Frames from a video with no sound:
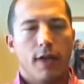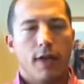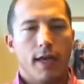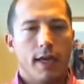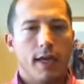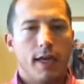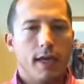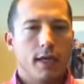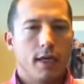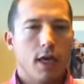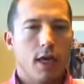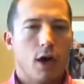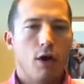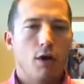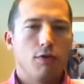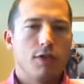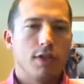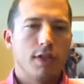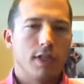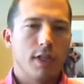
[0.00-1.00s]
They
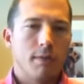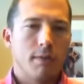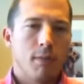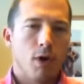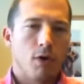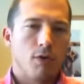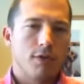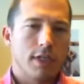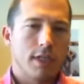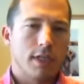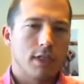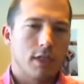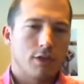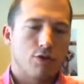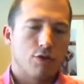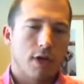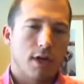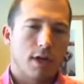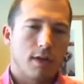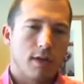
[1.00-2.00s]
go to the
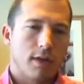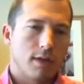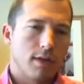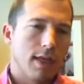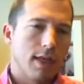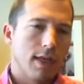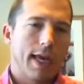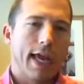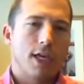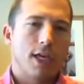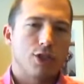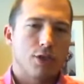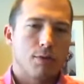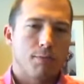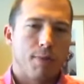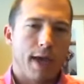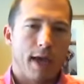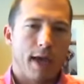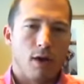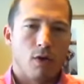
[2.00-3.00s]
multi-district
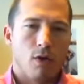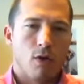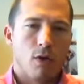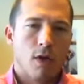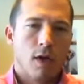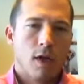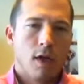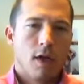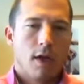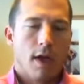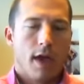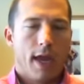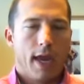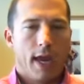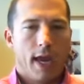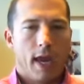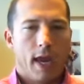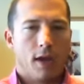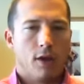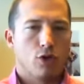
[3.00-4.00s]
litigation panel
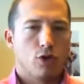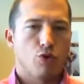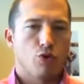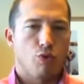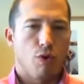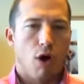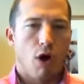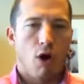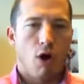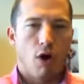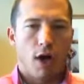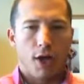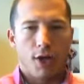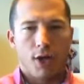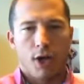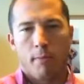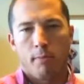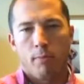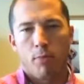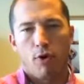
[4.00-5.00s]
and draw a
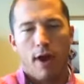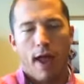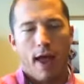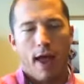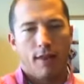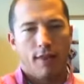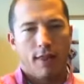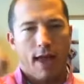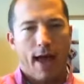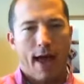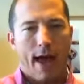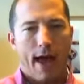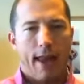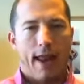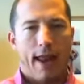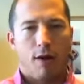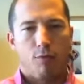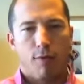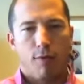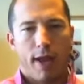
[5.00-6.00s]
number out of the hat
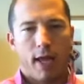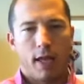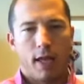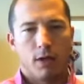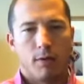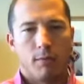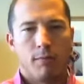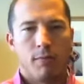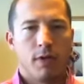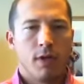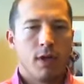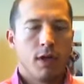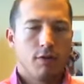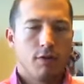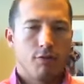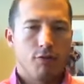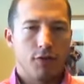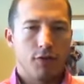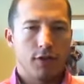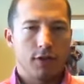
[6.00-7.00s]
at random
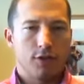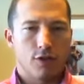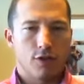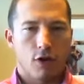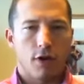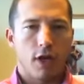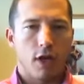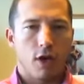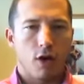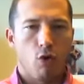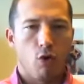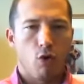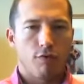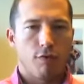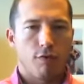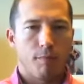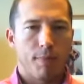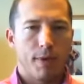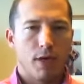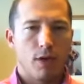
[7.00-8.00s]
for the Circuit Court
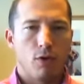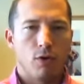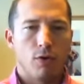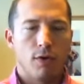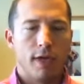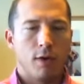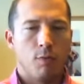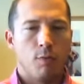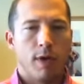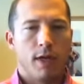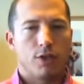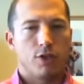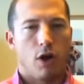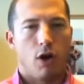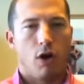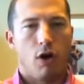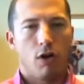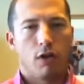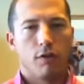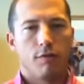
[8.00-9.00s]
of Appeal, in which
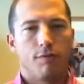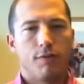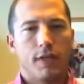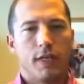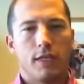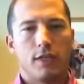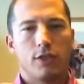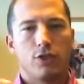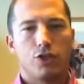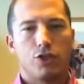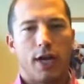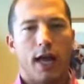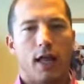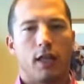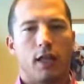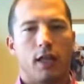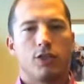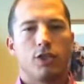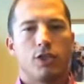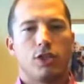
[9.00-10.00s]
all of these
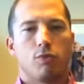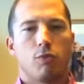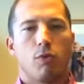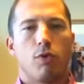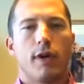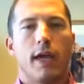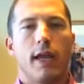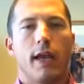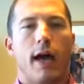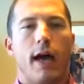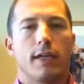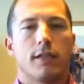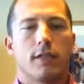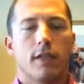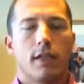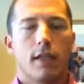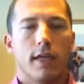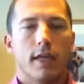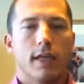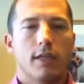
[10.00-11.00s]
challenges will get
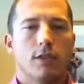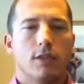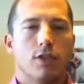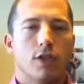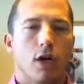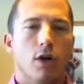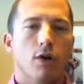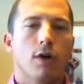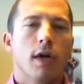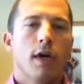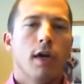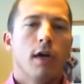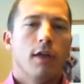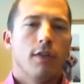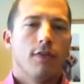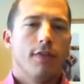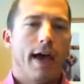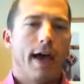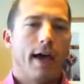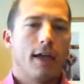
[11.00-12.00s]
isolated. So
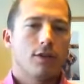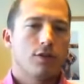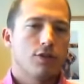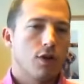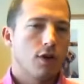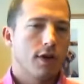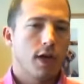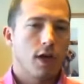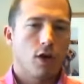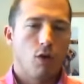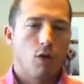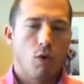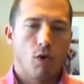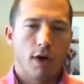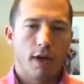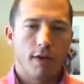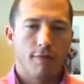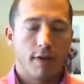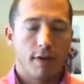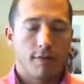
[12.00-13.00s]
that Circuit
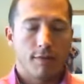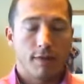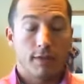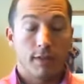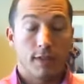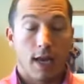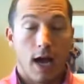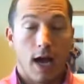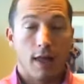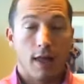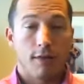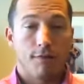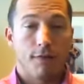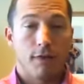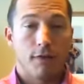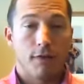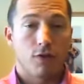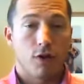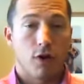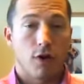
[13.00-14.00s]
Court, even if it's not the
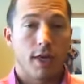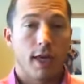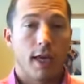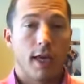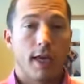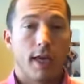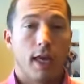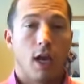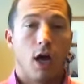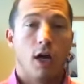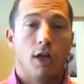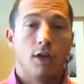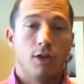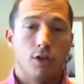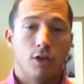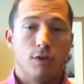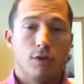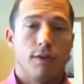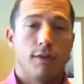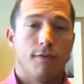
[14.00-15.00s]
Fifth Circuit, can
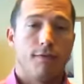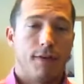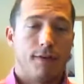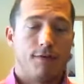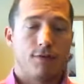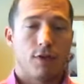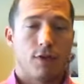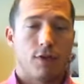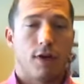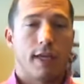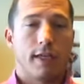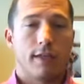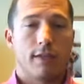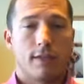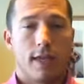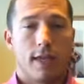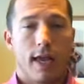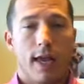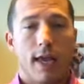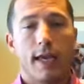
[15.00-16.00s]
undo the Fifth Circuit
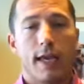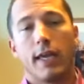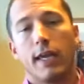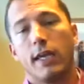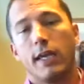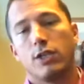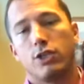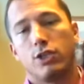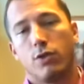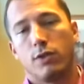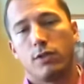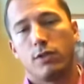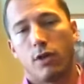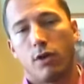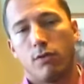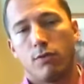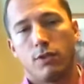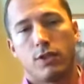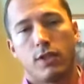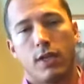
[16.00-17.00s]
stay, can issue its
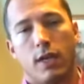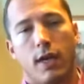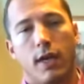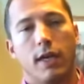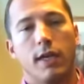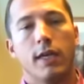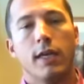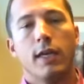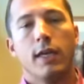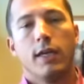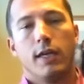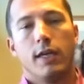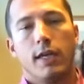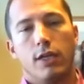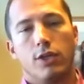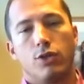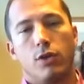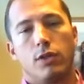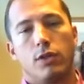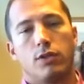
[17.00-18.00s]
own say,
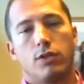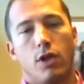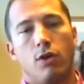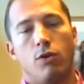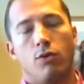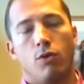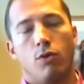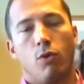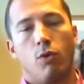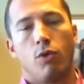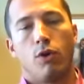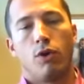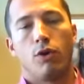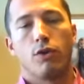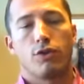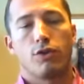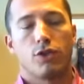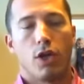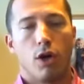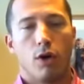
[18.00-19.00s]
issue its own
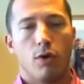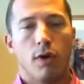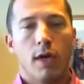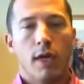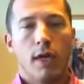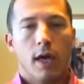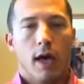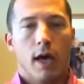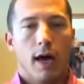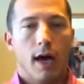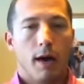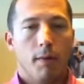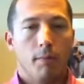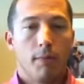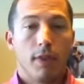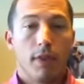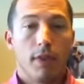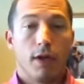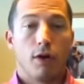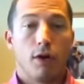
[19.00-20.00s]
order. So
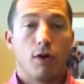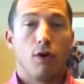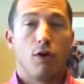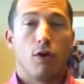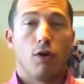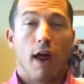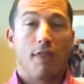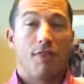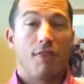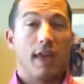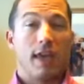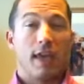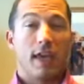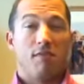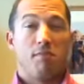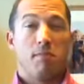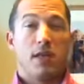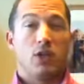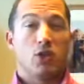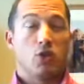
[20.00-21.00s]
there, I think,
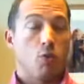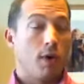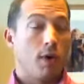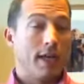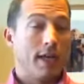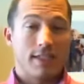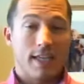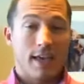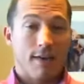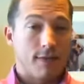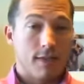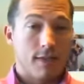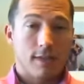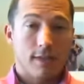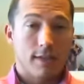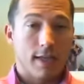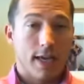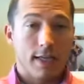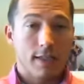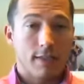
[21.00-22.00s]
have been 27
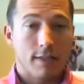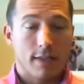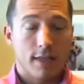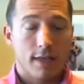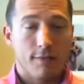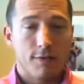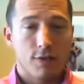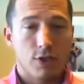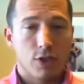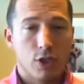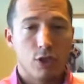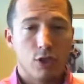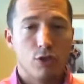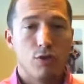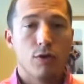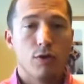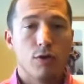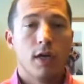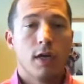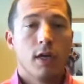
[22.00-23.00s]
states that have
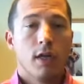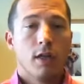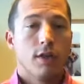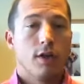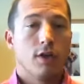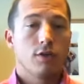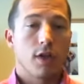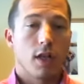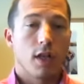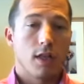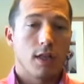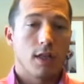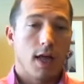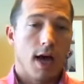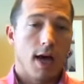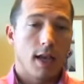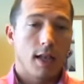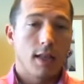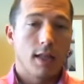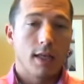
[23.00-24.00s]
sued. There's a
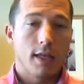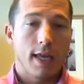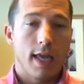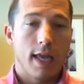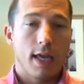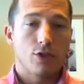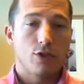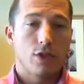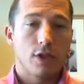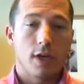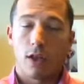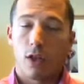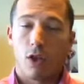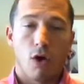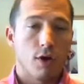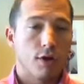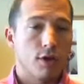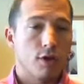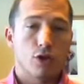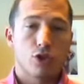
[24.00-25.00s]
lot of litigation, a
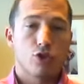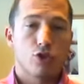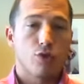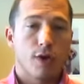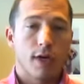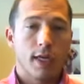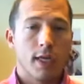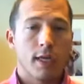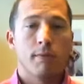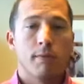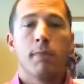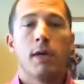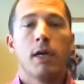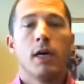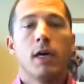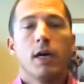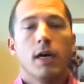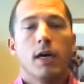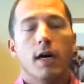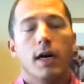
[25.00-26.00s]
lawyer's dream,
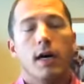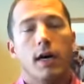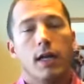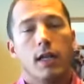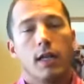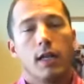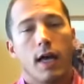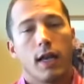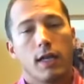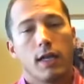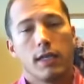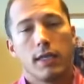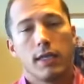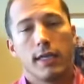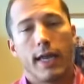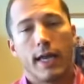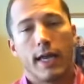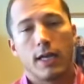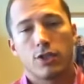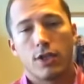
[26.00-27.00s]
a lot of
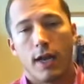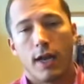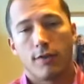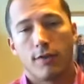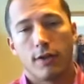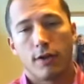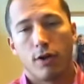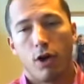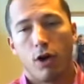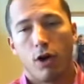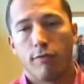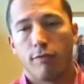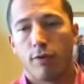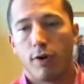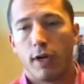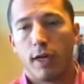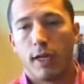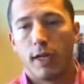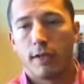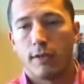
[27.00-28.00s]
litigation out there
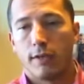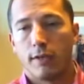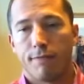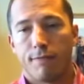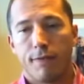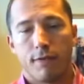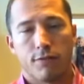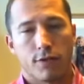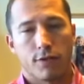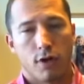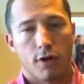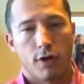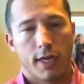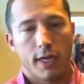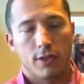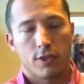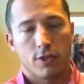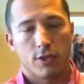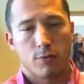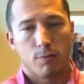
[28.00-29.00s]
over it. The Fifth
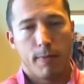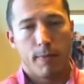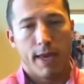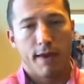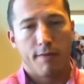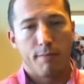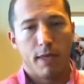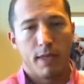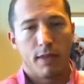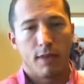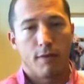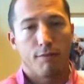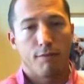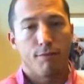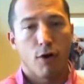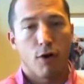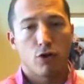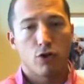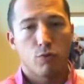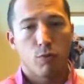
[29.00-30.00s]
Circuit's may have been the
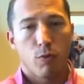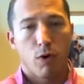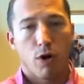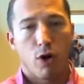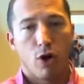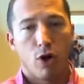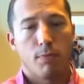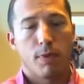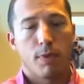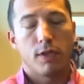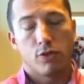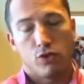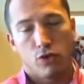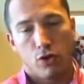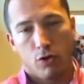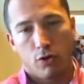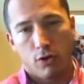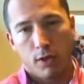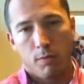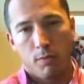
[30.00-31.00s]
first word, but it
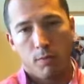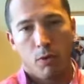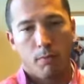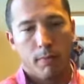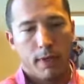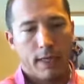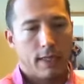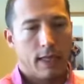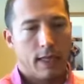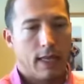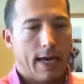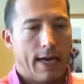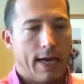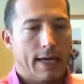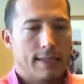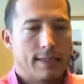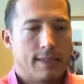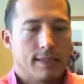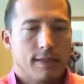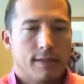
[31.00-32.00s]
certainly won't be the
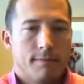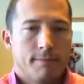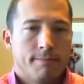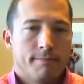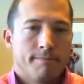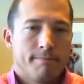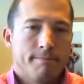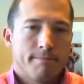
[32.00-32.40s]
last.